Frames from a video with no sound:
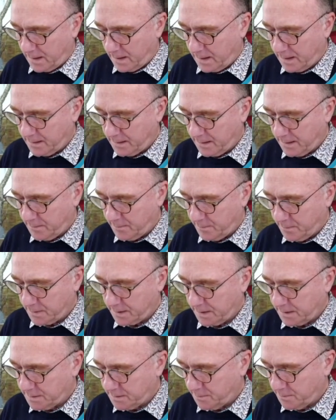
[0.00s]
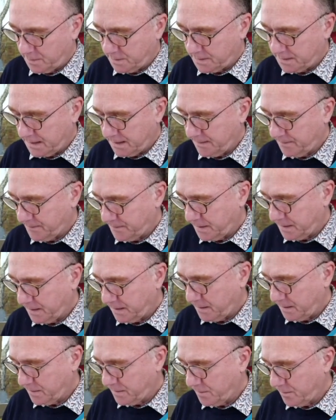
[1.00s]
And then we're going to want to have
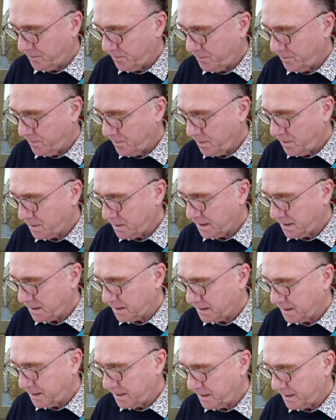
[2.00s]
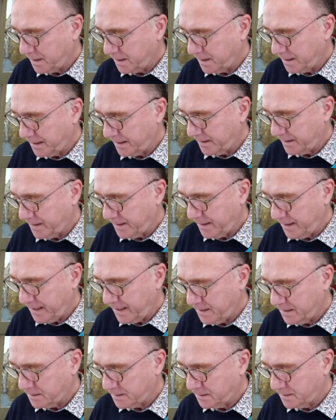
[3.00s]
the rocker going like
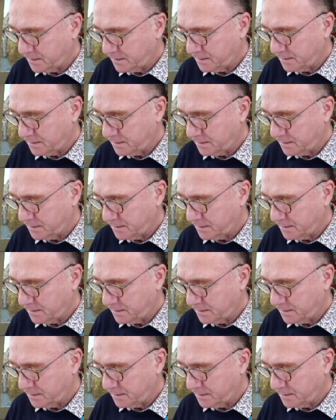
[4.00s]
that.